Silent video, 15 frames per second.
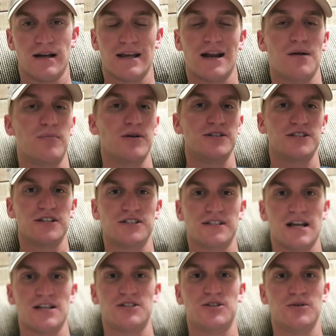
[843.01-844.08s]
Again, I appreciate you
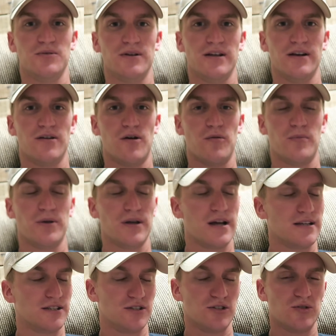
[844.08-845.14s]
guys tuning in. Hope you
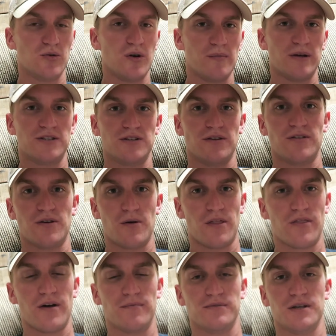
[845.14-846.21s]
guys enjoy. Make sure you throw a
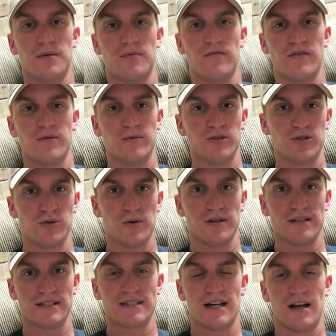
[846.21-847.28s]
thumbs up if you enjoy
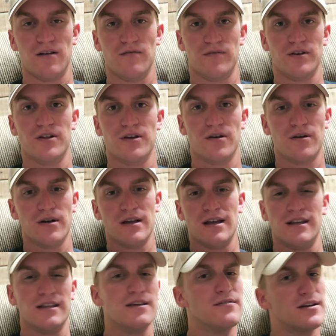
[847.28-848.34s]
this style of video.
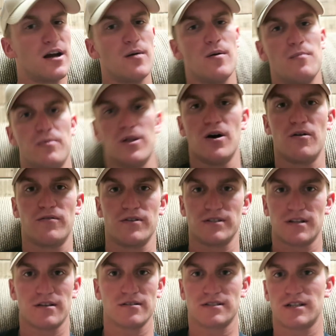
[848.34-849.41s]
Leave a comment below if
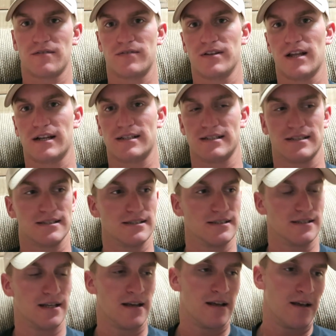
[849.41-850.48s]
there's other stuff you'd like to
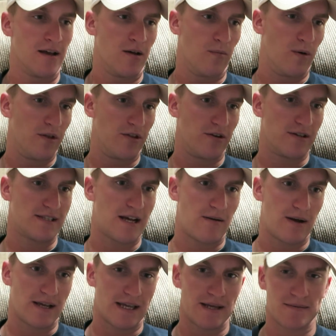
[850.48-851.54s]
see, whether it's
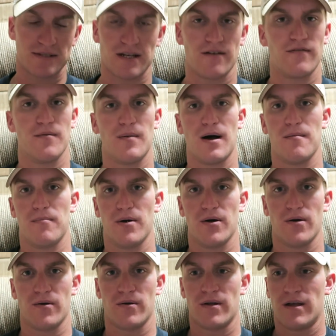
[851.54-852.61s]
how I keep stuff in my
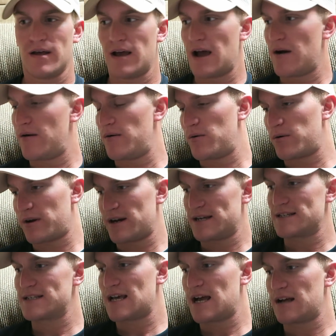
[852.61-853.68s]
boat, how I
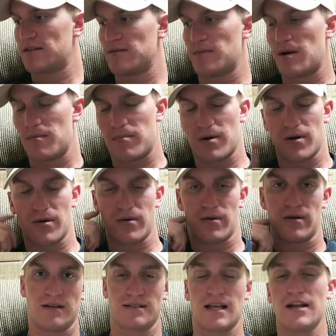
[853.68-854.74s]
organize tackle in my
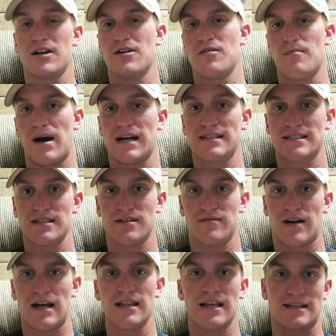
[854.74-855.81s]
boat. Because I know myself,
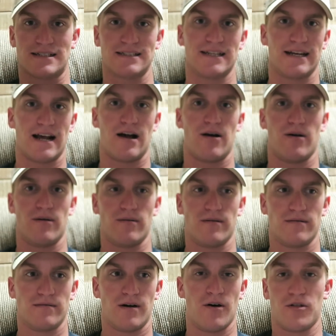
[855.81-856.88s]
I like seeing how
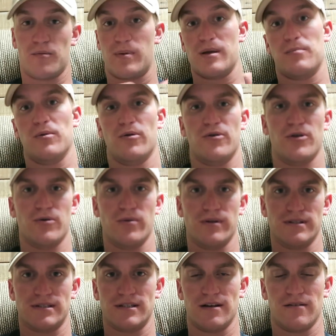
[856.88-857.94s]
other people are
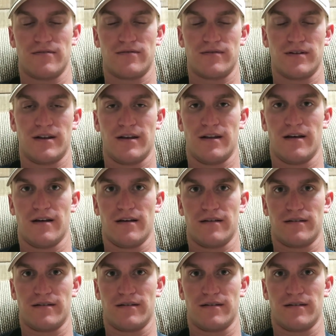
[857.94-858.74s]
doing stuff, and